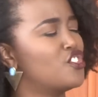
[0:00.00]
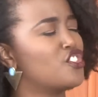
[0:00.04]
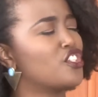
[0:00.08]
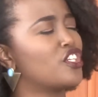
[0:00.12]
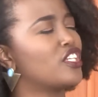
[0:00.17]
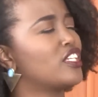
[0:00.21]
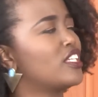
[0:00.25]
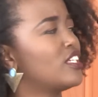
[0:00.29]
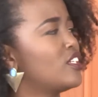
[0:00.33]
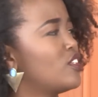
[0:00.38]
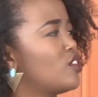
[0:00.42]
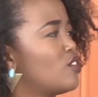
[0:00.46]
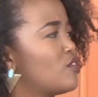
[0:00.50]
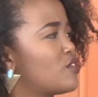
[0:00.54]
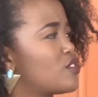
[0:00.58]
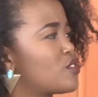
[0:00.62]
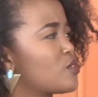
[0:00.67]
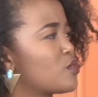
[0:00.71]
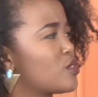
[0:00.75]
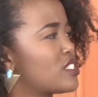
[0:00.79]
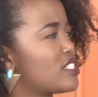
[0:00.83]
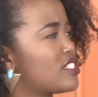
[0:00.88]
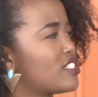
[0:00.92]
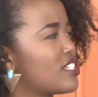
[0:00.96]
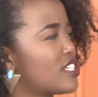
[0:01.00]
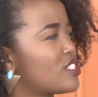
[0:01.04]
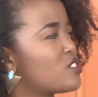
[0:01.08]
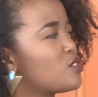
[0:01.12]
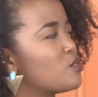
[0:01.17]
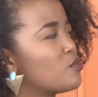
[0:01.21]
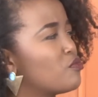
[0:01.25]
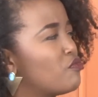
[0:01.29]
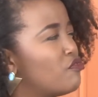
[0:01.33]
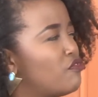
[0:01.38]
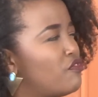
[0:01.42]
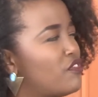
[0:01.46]
journey of sorts, just
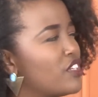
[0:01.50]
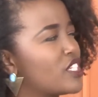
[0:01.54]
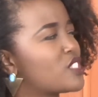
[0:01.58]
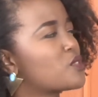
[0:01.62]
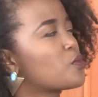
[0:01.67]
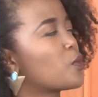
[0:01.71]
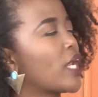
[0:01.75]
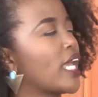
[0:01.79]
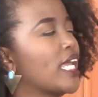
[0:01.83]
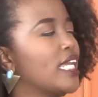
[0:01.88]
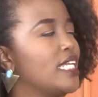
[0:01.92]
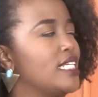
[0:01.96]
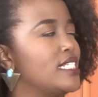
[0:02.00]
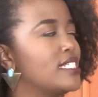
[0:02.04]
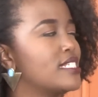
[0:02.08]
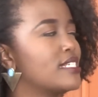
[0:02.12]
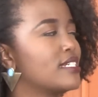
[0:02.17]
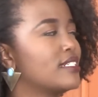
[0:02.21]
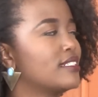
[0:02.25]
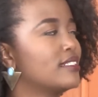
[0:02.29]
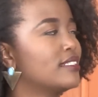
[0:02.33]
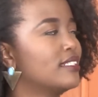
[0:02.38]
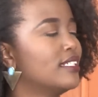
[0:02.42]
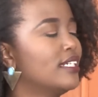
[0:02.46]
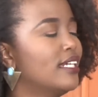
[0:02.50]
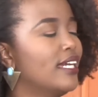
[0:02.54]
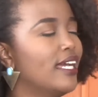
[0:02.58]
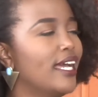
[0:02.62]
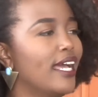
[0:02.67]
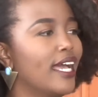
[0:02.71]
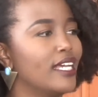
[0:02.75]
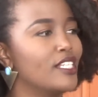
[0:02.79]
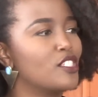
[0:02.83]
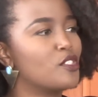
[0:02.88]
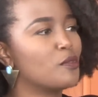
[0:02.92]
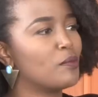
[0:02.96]
to fix what I eat
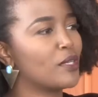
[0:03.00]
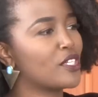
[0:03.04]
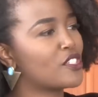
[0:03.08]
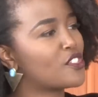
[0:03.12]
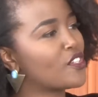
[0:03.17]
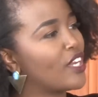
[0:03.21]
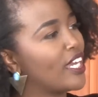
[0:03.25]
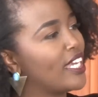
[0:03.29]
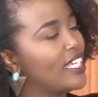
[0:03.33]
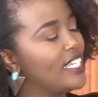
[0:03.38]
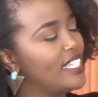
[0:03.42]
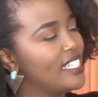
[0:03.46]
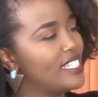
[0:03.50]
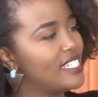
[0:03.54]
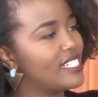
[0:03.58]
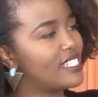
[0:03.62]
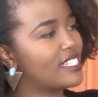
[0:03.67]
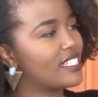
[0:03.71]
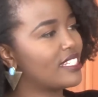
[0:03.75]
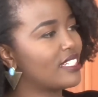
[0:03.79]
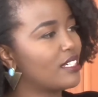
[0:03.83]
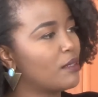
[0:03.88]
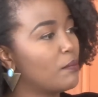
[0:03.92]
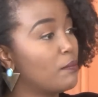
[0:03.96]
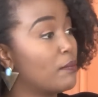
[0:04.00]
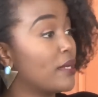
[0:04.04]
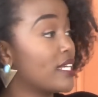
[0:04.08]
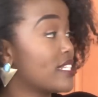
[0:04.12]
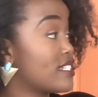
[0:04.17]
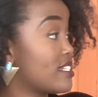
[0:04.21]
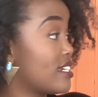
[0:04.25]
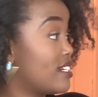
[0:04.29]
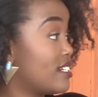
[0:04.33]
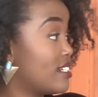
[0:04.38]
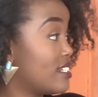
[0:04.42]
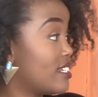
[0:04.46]
and to make sure I eat
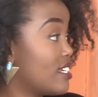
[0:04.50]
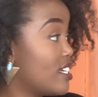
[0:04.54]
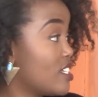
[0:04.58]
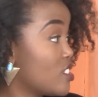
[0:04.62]
better.